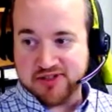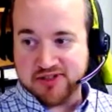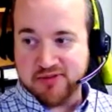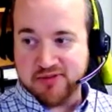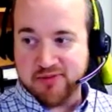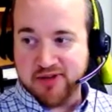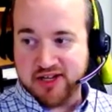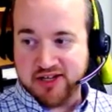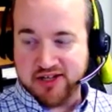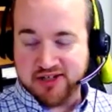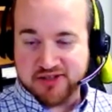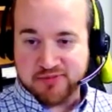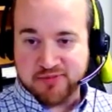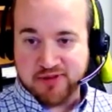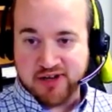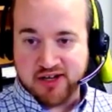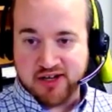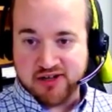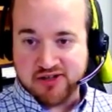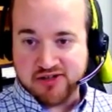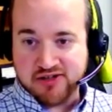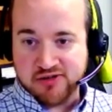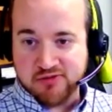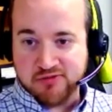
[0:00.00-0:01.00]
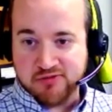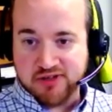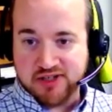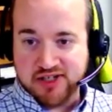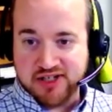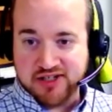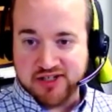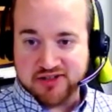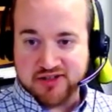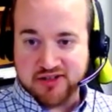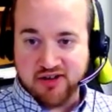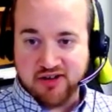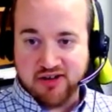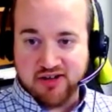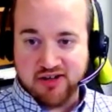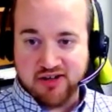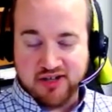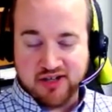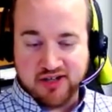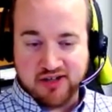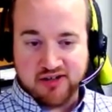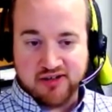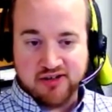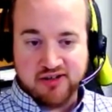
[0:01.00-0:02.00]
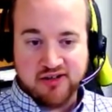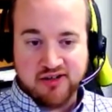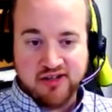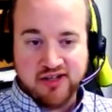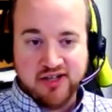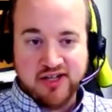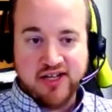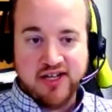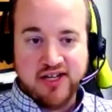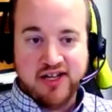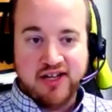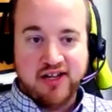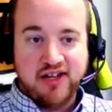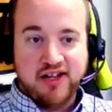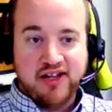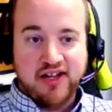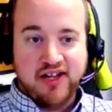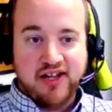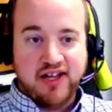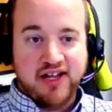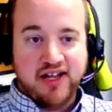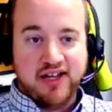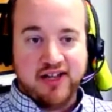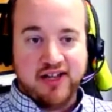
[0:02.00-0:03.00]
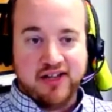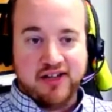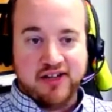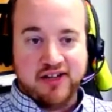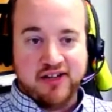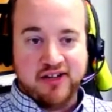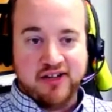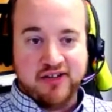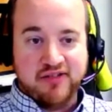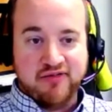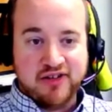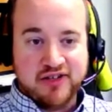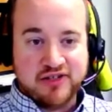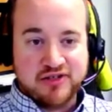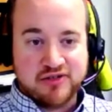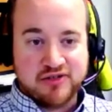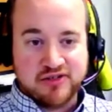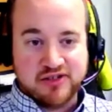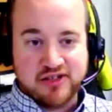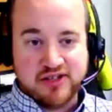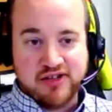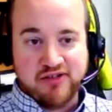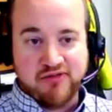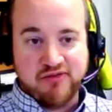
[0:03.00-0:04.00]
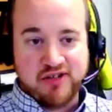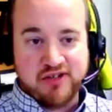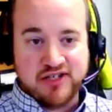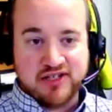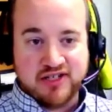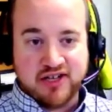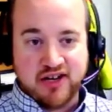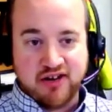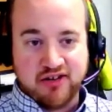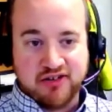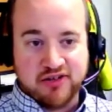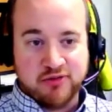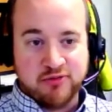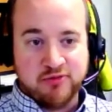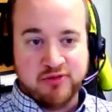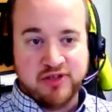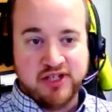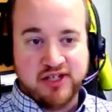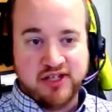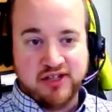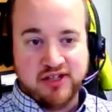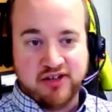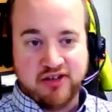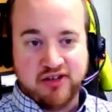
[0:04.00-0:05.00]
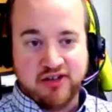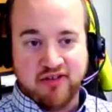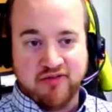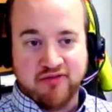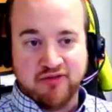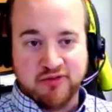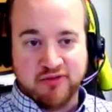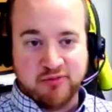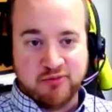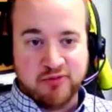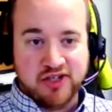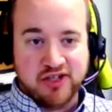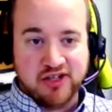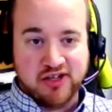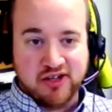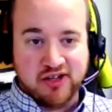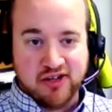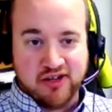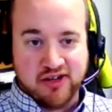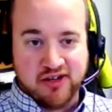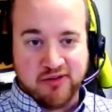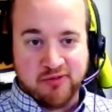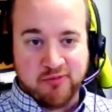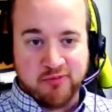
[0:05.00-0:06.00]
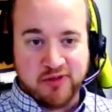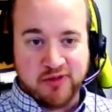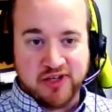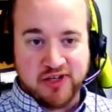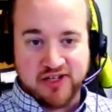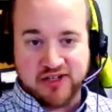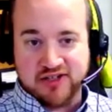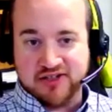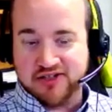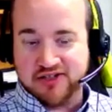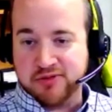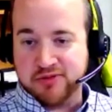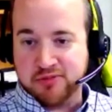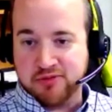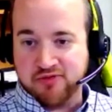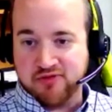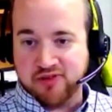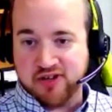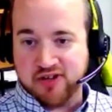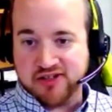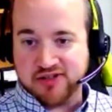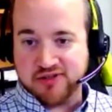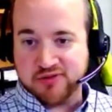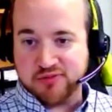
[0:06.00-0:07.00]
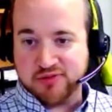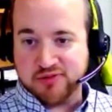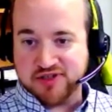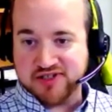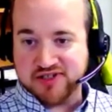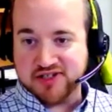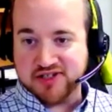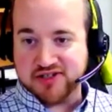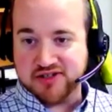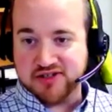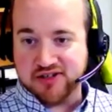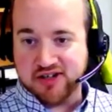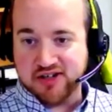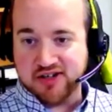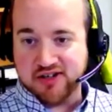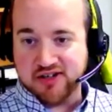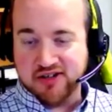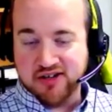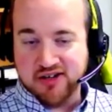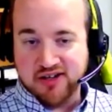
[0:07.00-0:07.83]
maintenance manager when he started here, and eventually he reached out to me and offered me a maintenance supervisor position here.